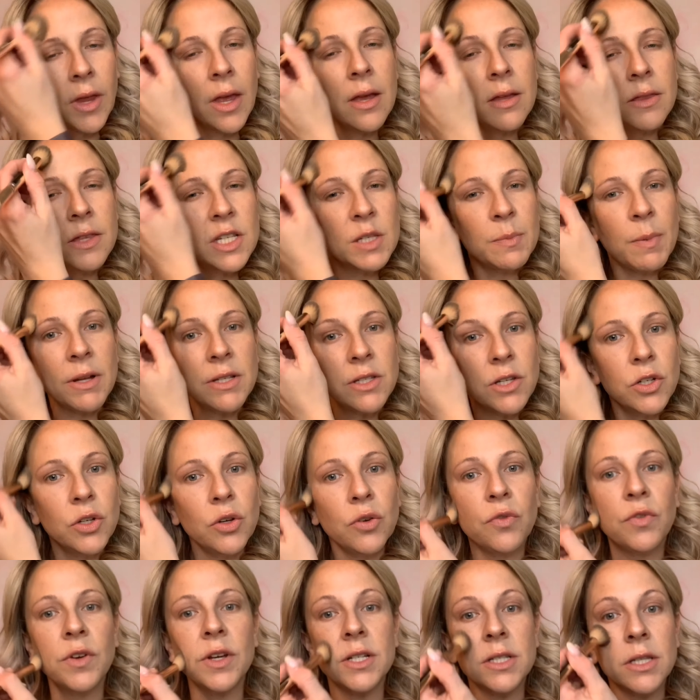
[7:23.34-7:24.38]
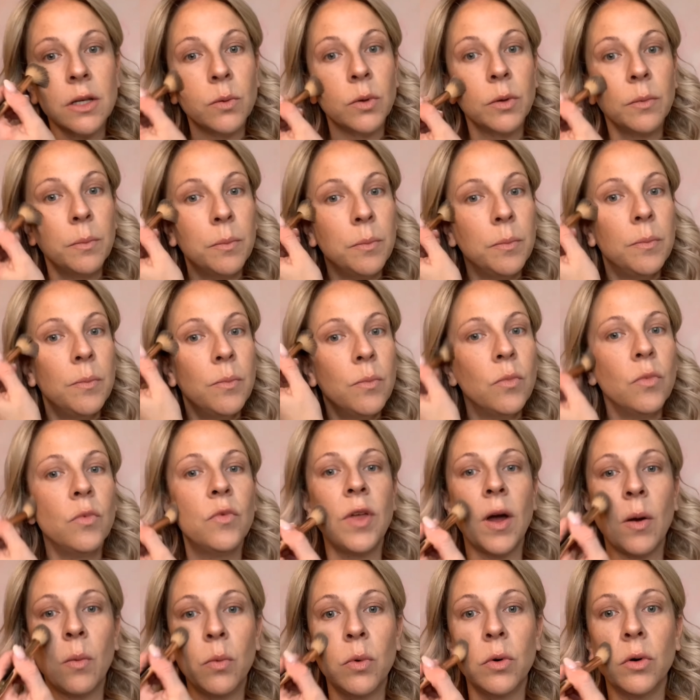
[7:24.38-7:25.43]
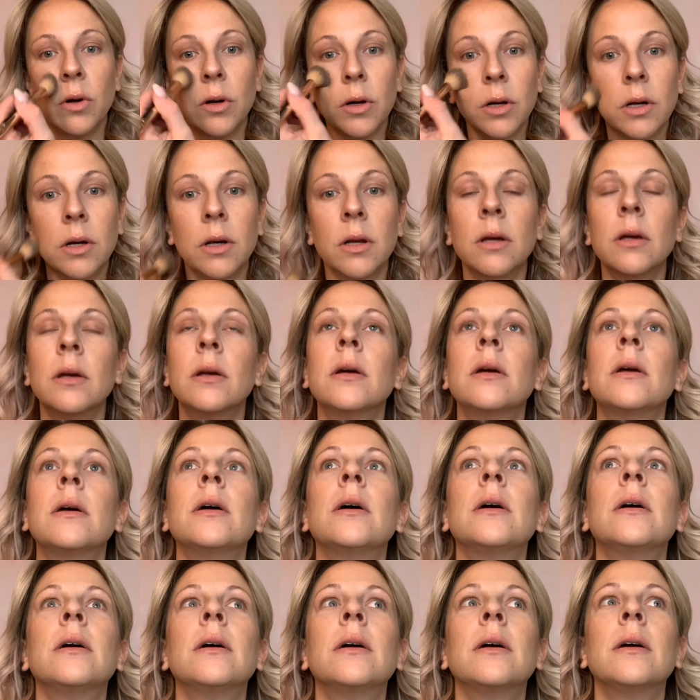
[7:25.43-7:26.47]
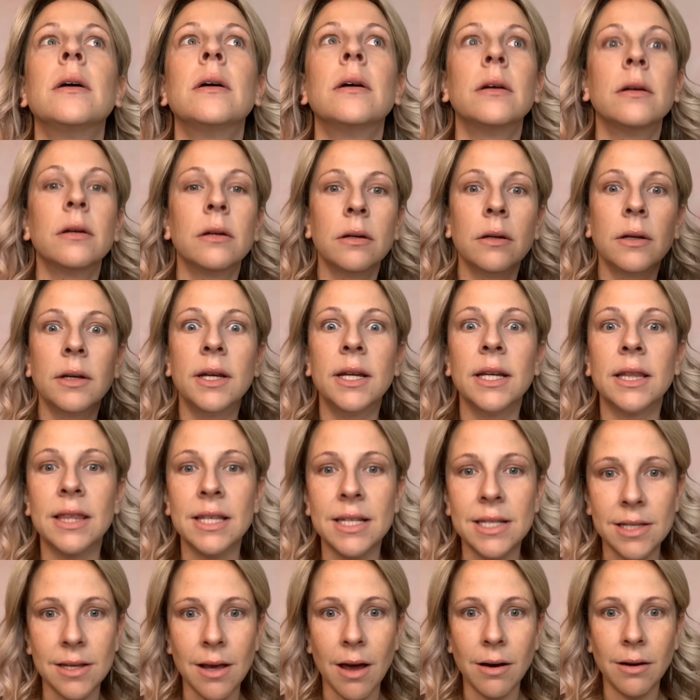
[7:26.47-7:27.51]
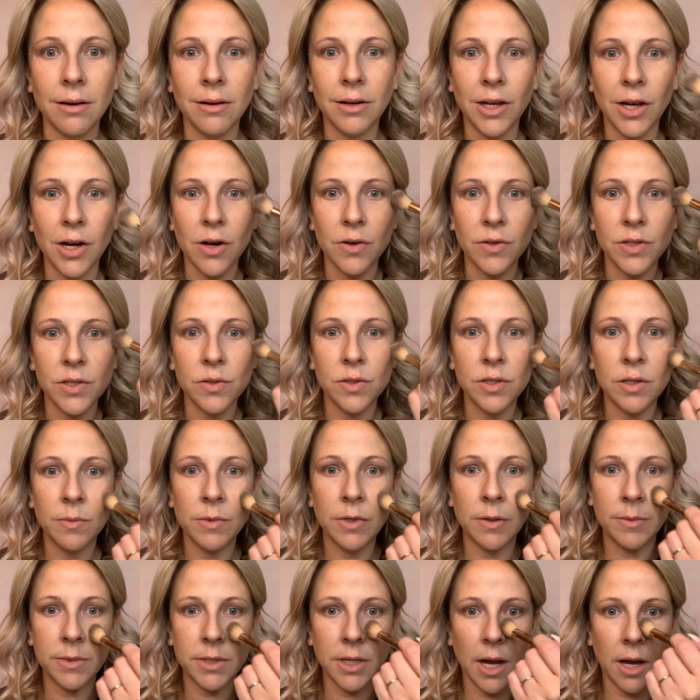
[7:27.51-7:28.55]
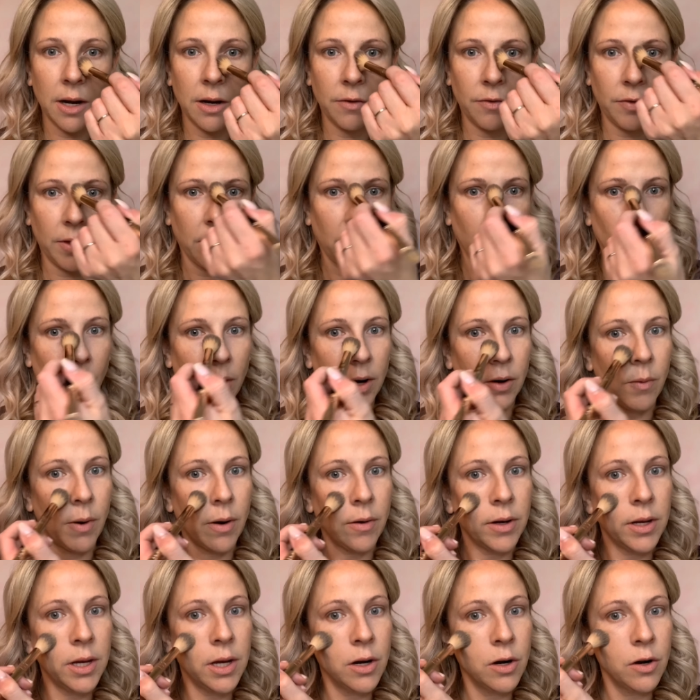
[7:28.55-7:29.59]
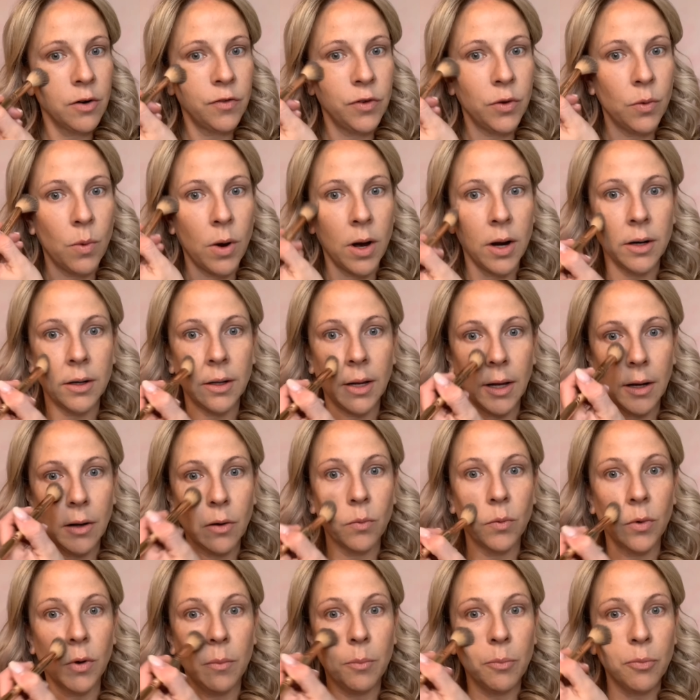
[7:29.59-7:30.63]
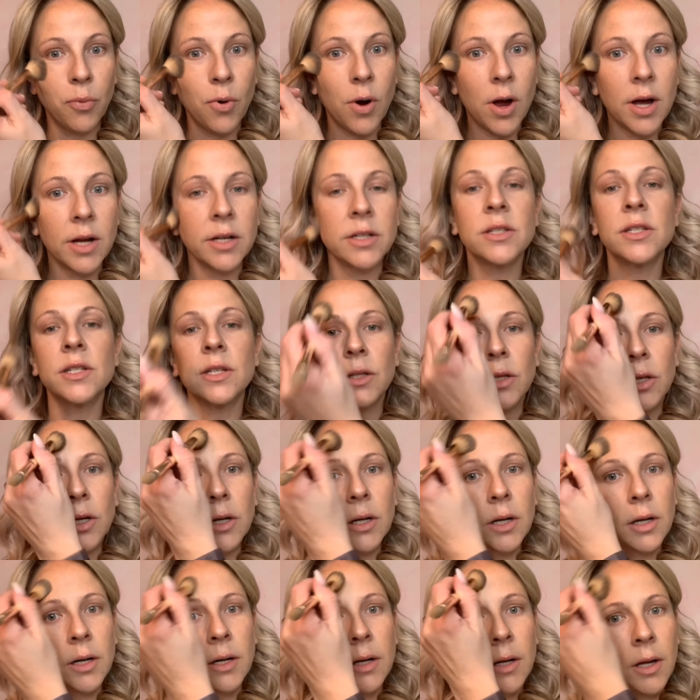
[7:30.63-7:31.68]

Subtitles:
spots on your face that would get the sun, you know. So sometimes kind of like right around here if you want like a real bronzed look.